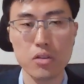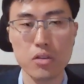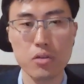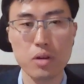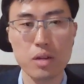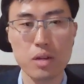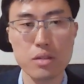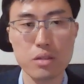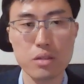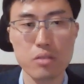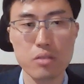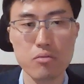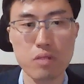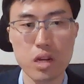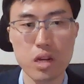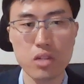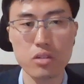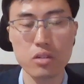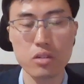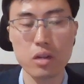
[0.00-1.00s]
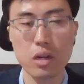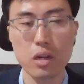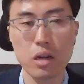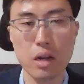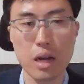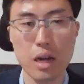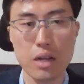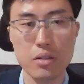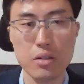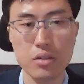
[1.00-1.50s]
US and Russia
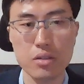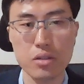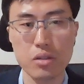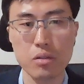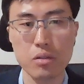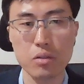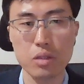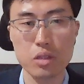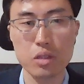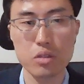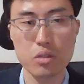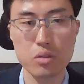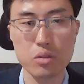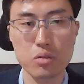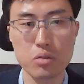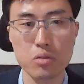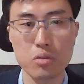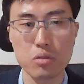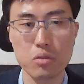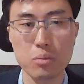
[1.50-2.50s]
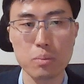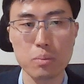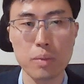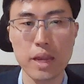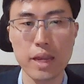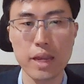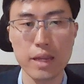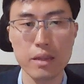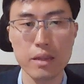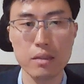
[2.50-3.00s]
are still the two
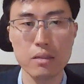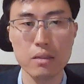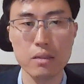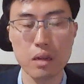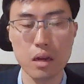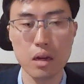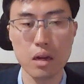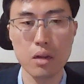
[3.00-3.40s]
main